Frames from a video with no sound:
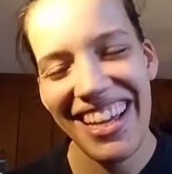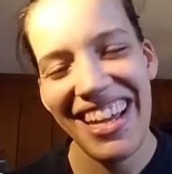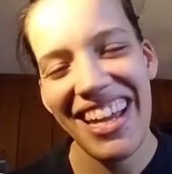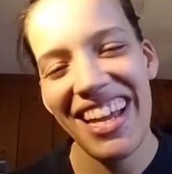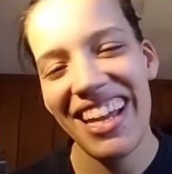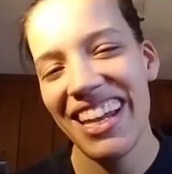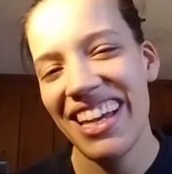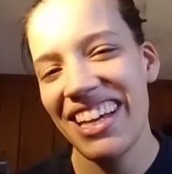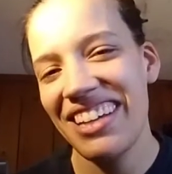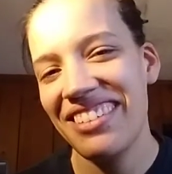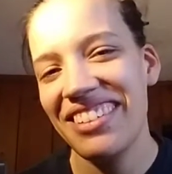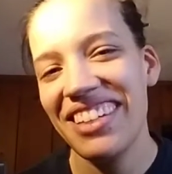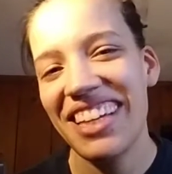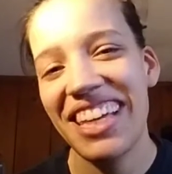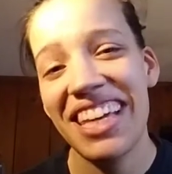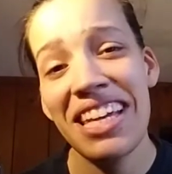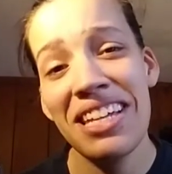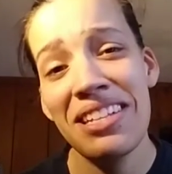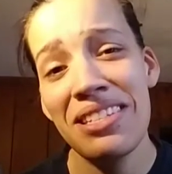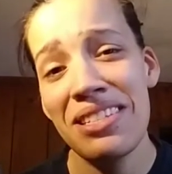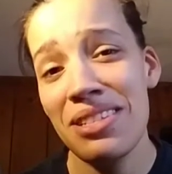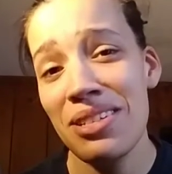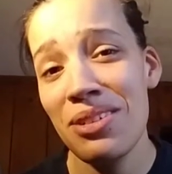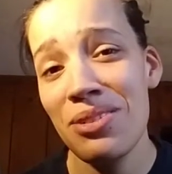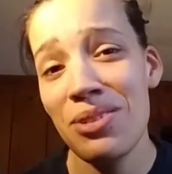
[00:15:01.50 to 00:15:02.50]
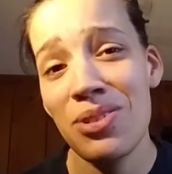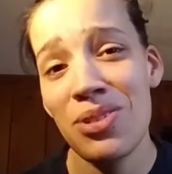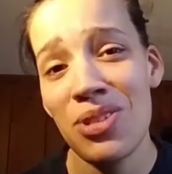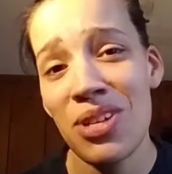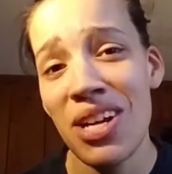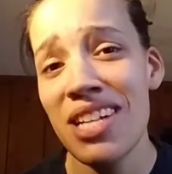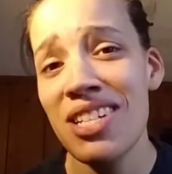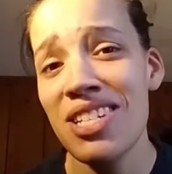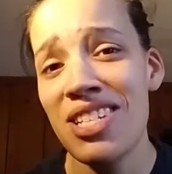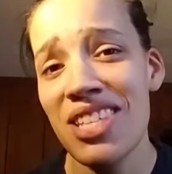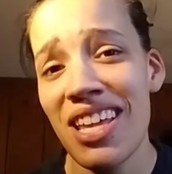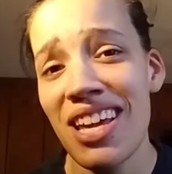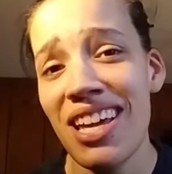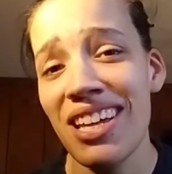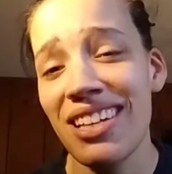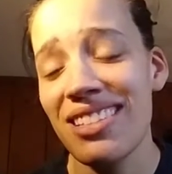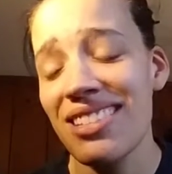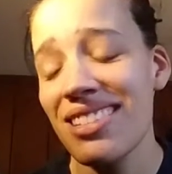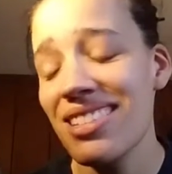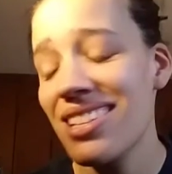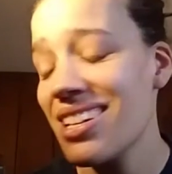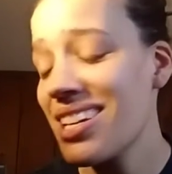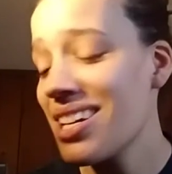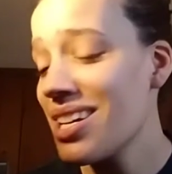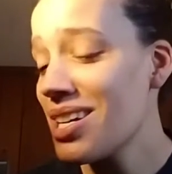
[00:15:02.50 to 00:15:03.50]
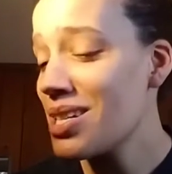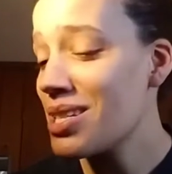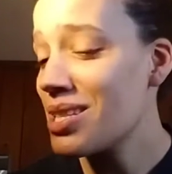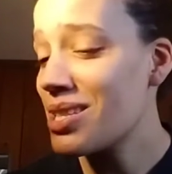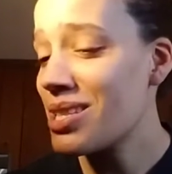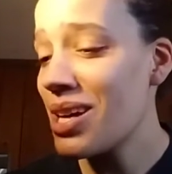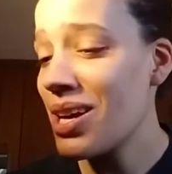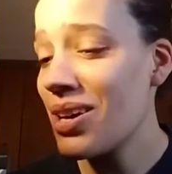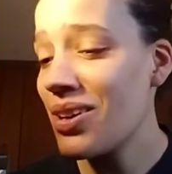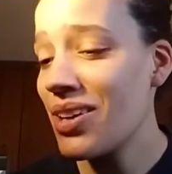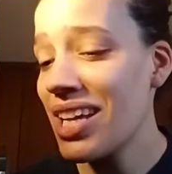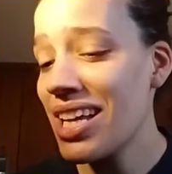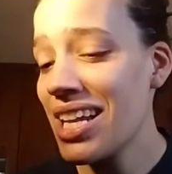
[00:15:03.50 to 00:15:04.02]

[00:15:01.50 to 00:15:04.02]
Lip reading: You know, kids do strange things. So